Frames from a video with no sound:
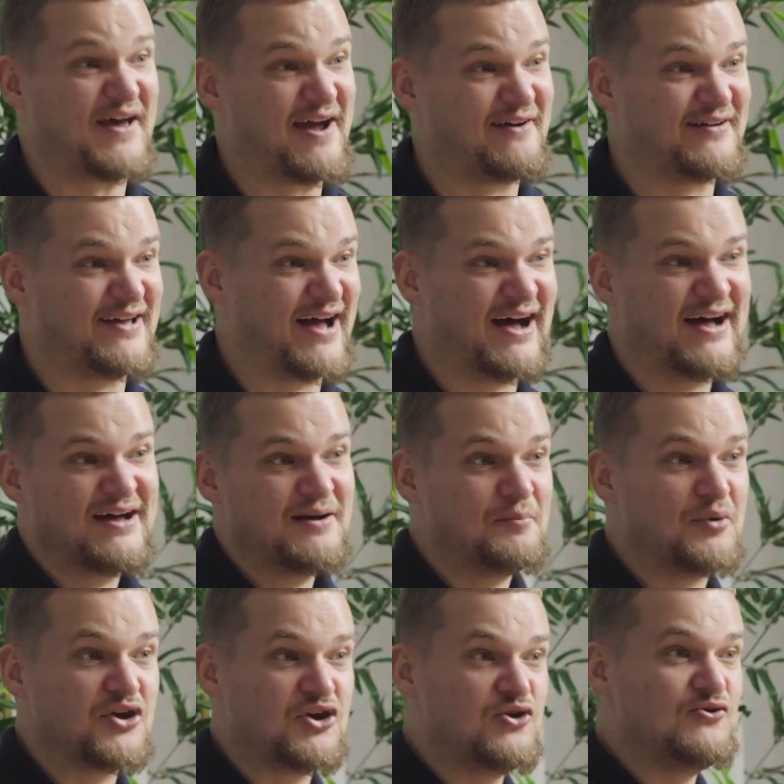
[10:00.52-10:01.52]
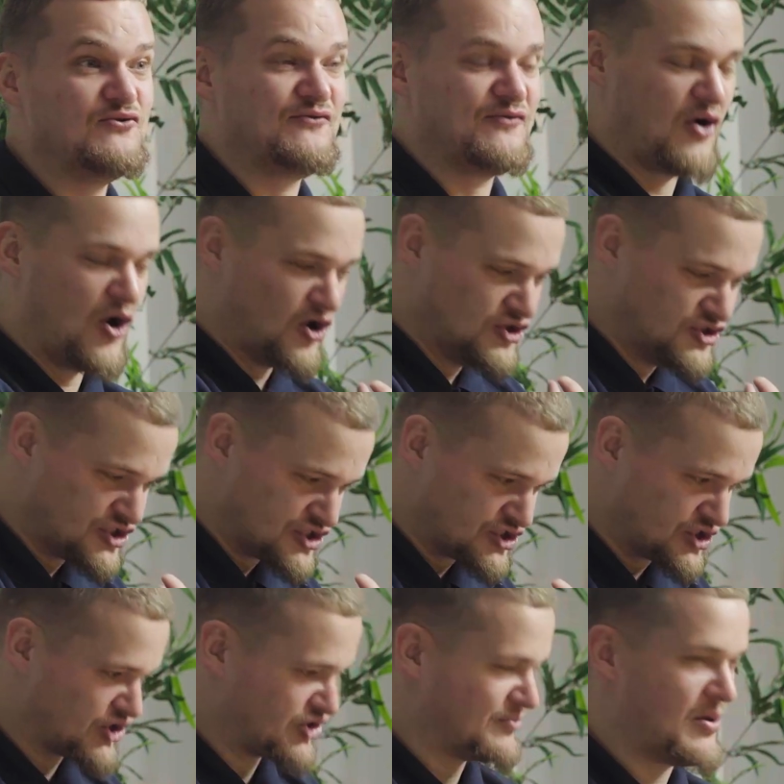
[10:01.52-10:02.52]
area, but you've
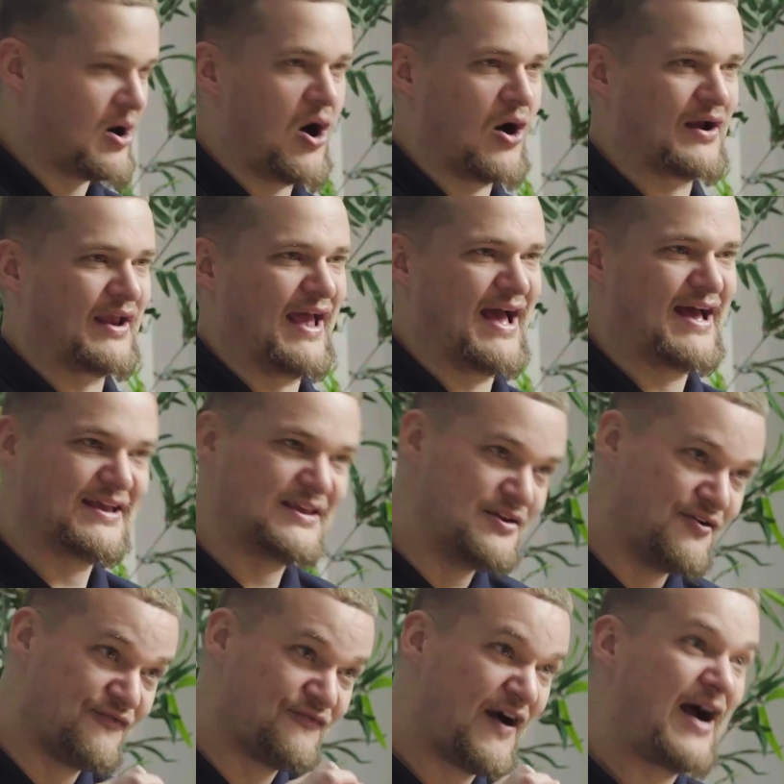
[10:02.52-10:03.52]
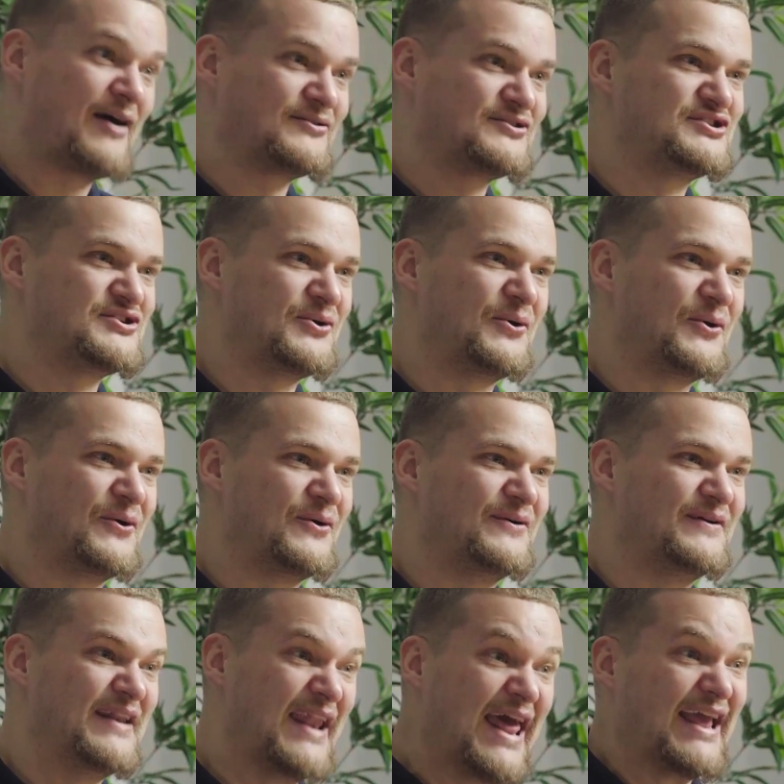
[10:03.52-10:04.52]
understood the market, you've found your
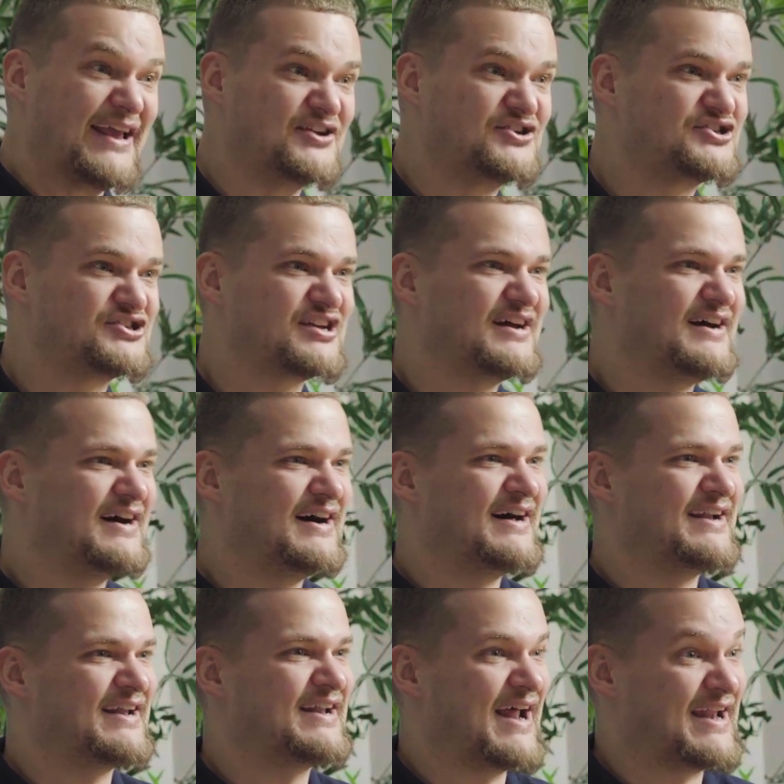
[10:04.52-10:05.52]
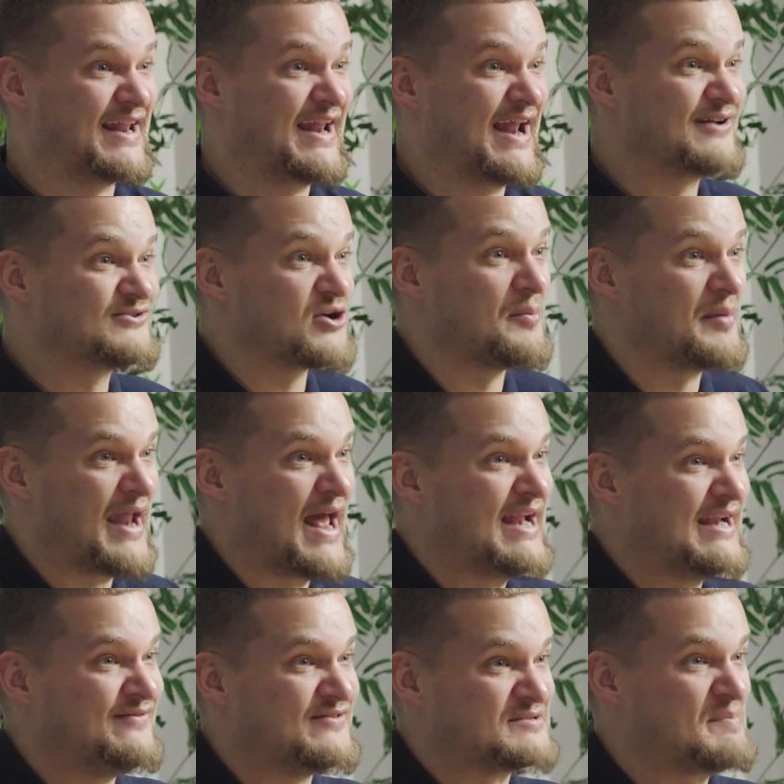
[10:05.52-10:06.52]
niche, and are now
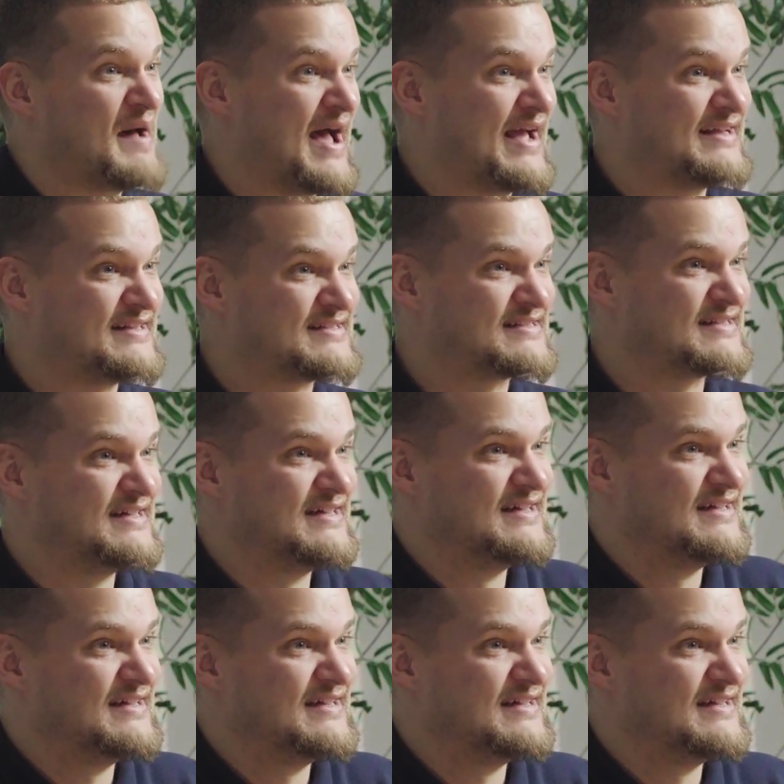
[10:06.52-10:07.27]
dominating in the space,